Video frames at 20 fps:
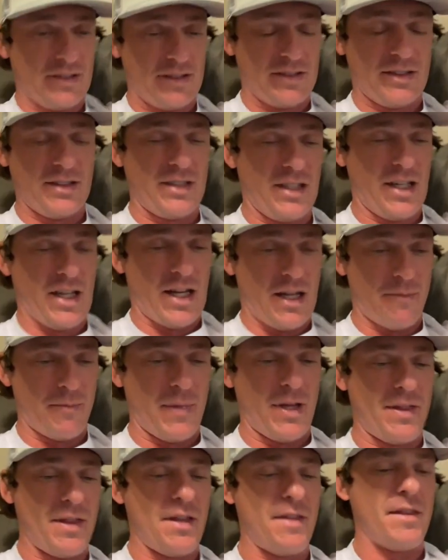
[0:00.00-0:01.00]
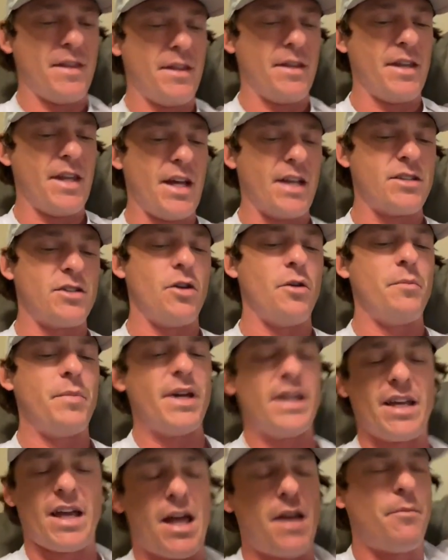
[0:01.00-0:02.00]
Yeah, and then the next hole,
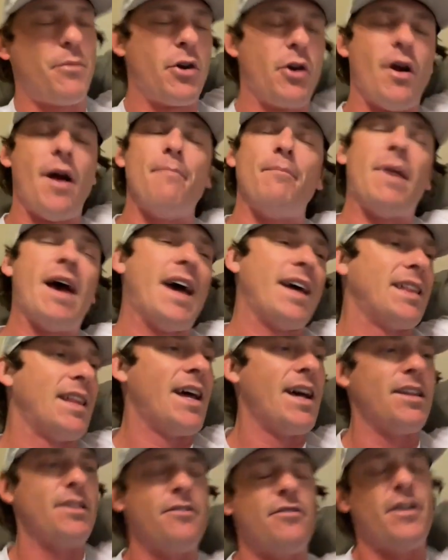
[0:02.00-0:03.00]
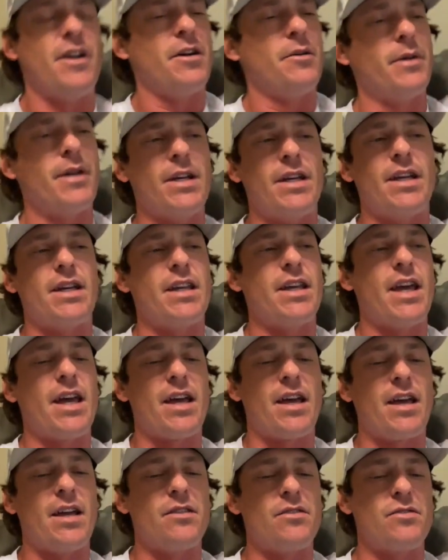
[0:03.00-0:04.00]
Ben got a bad line the fairway again. He
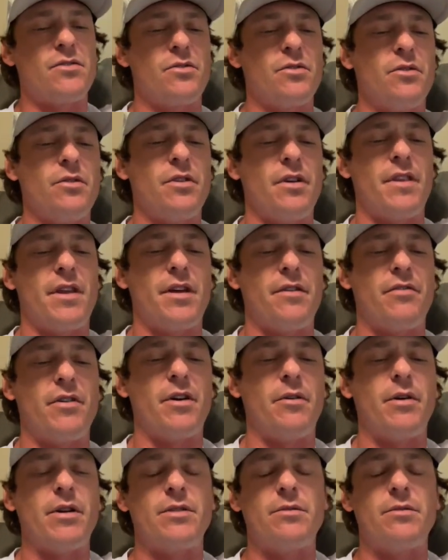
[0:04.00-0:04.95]
got kind of screwed on that fairway